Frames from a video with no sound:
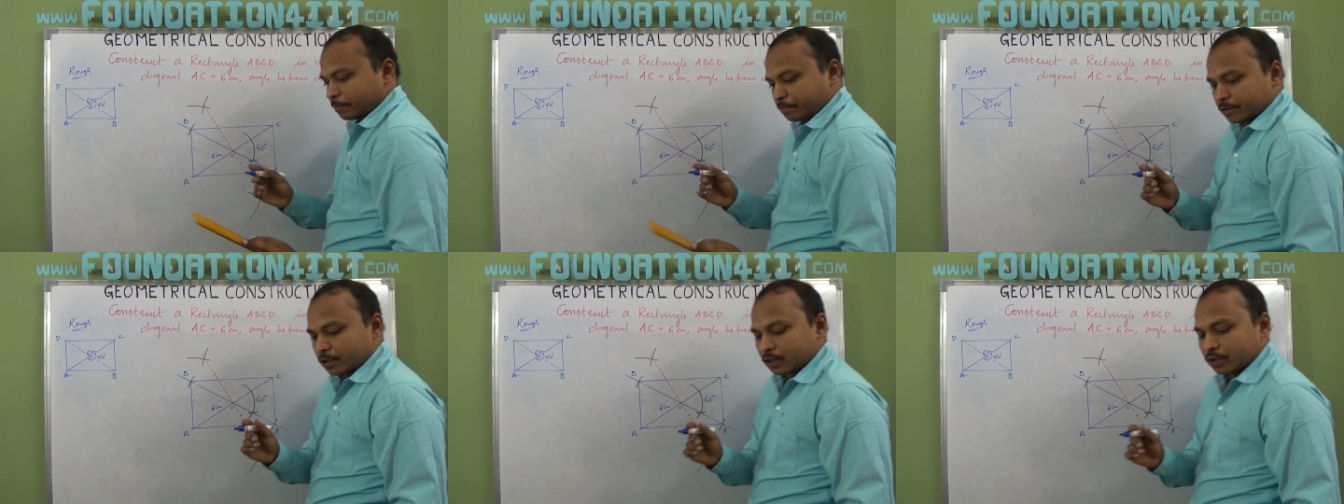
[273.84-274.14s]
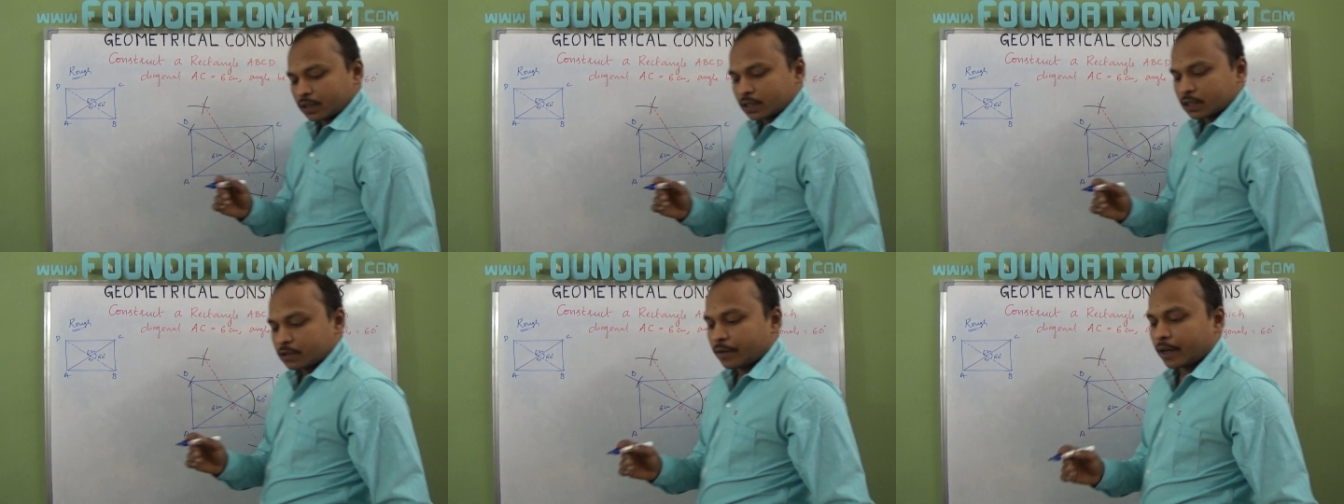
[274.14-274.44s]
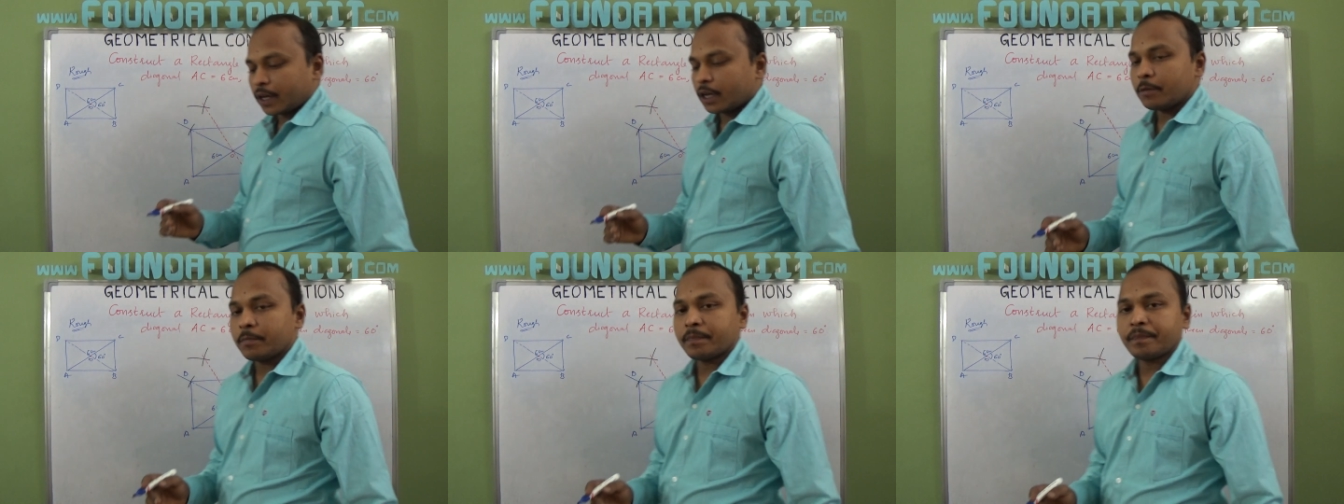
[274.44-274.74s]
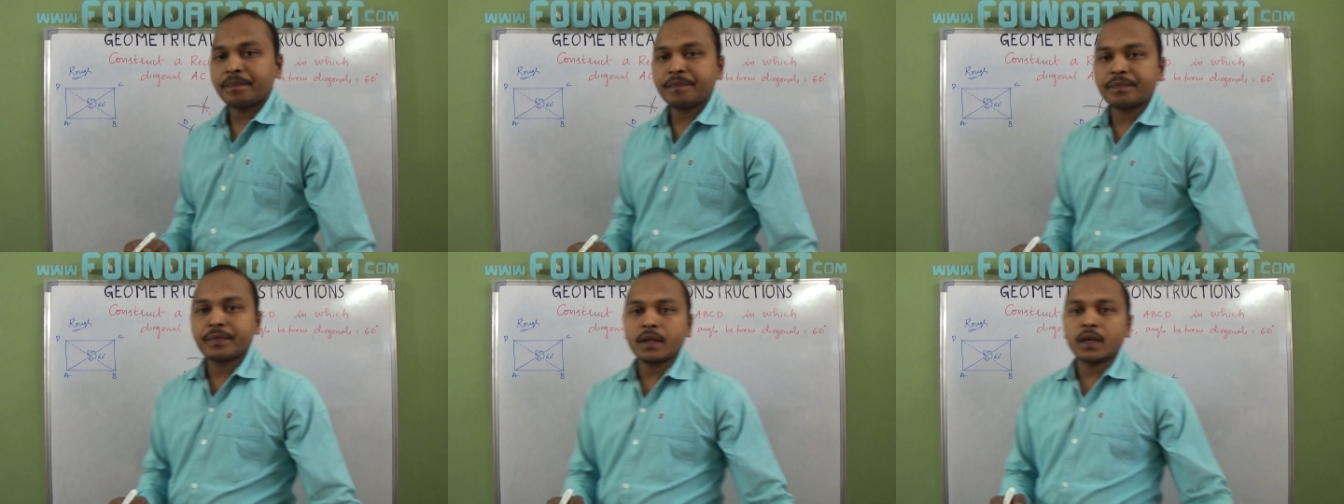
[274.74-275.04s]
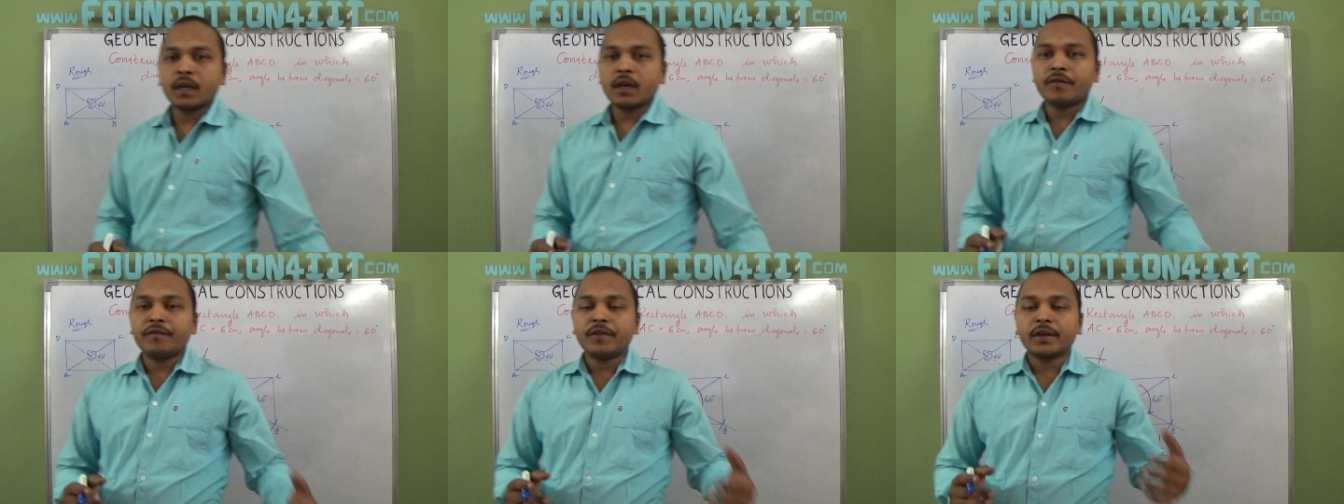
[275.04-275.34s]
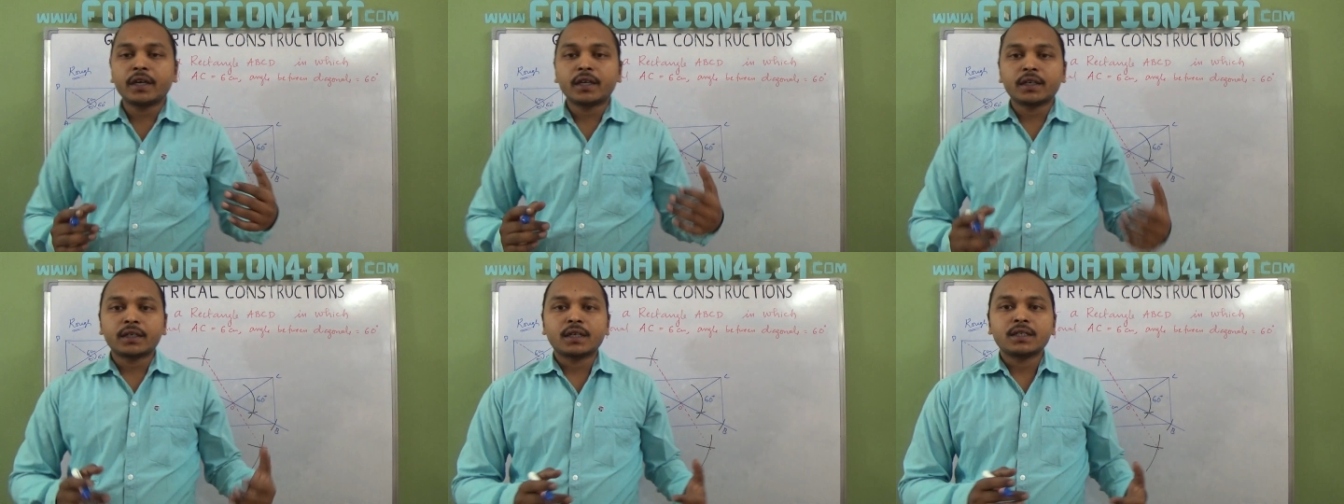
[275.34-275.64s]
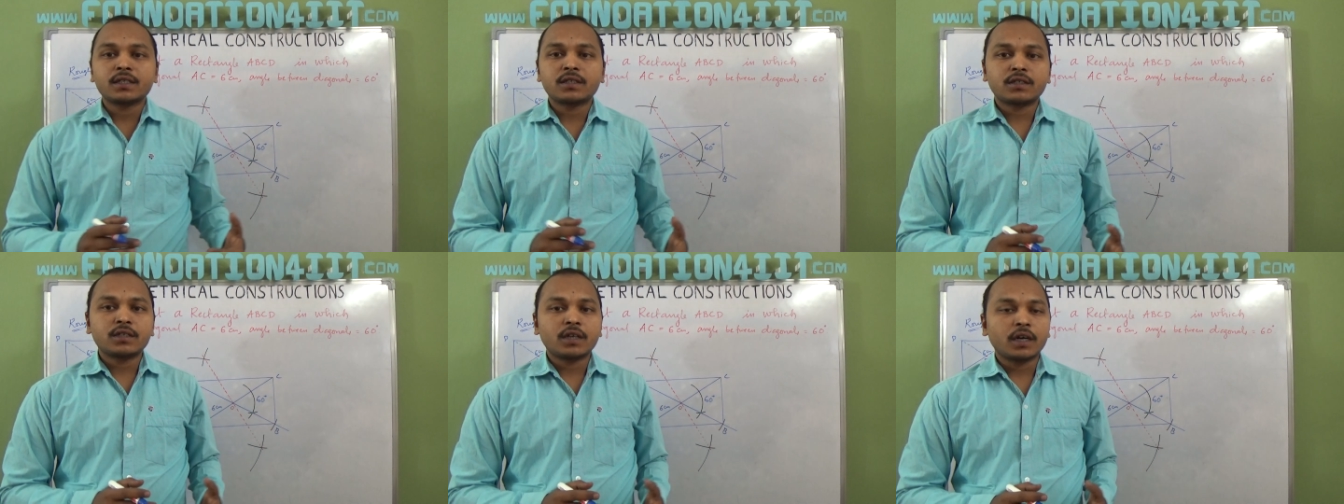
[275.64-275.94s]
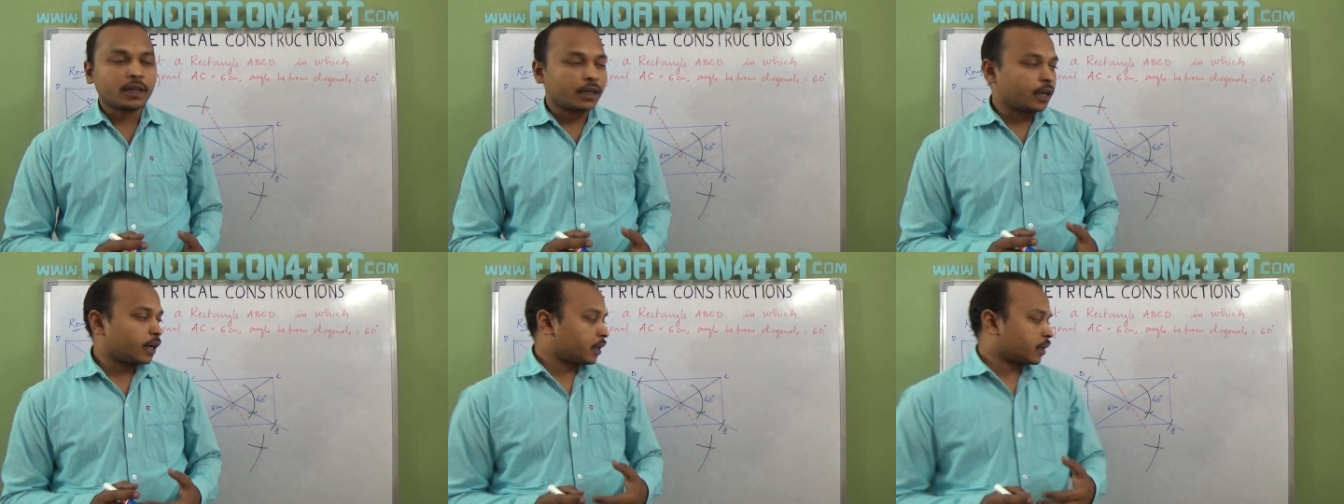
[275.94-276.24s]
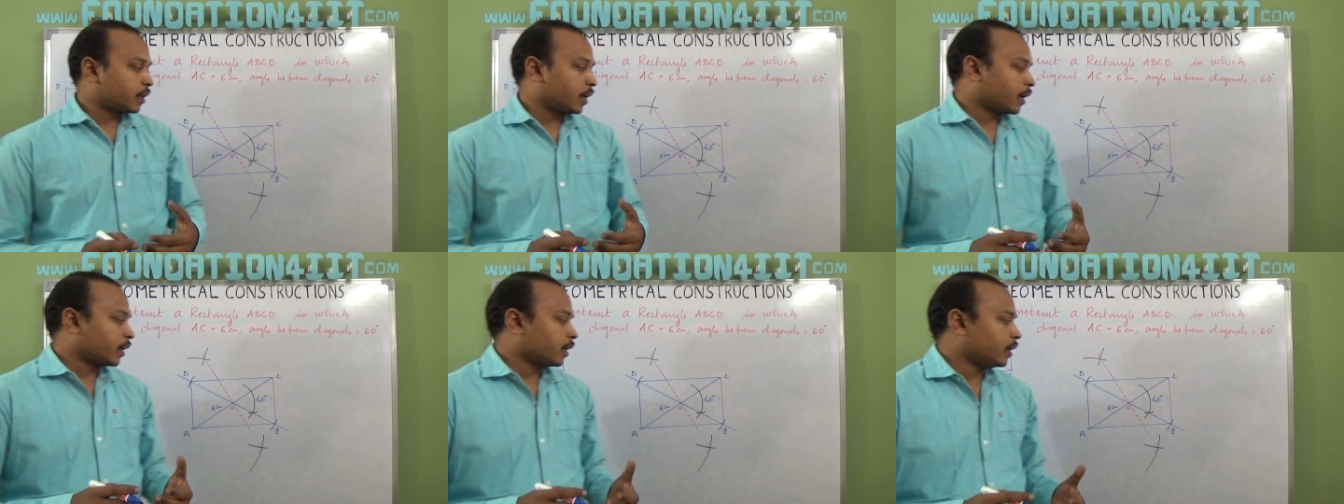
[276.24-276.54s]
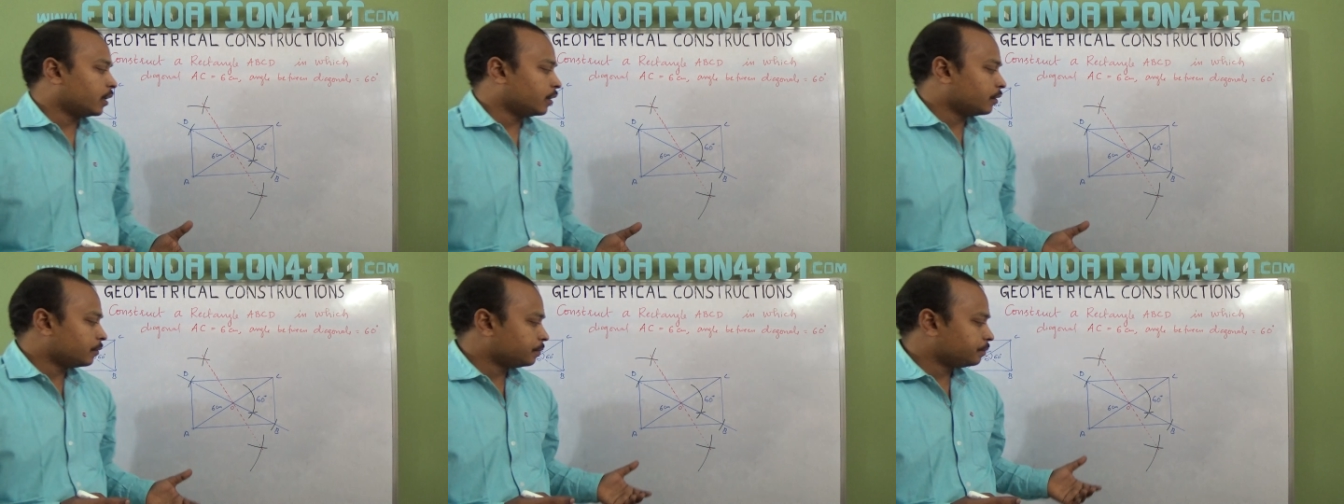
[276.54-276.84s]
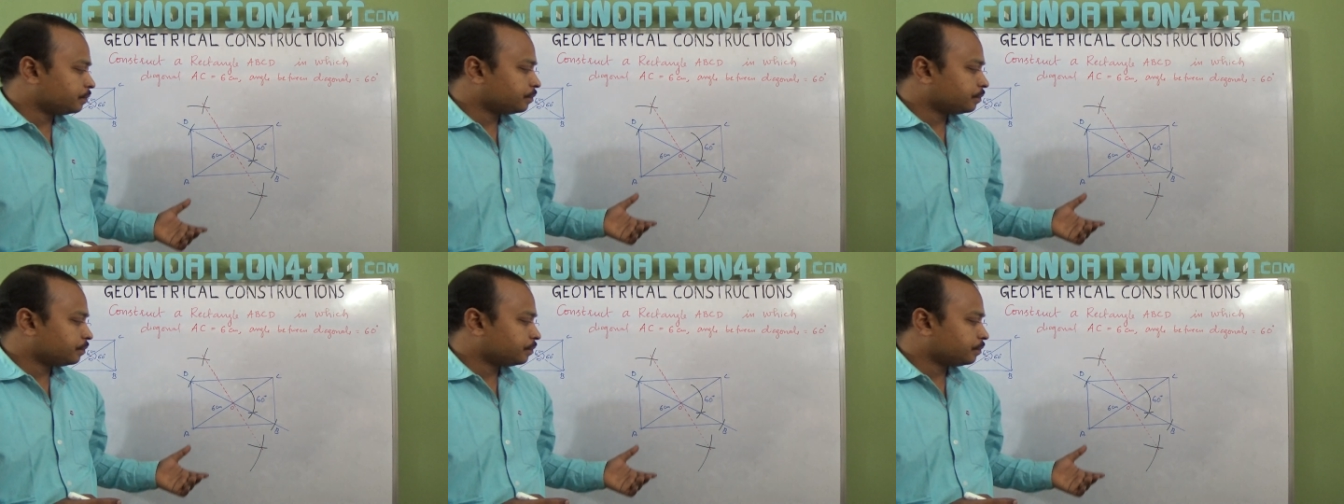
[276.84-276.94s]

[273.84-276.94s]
So this way we can construct rectangle